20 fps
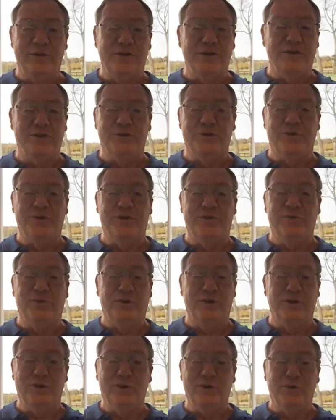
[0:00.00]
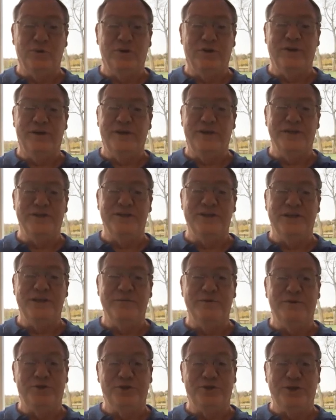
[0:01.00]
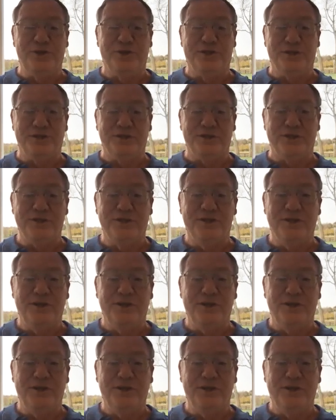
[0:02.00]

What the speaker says: There's only one Lord, and his name is Jesus.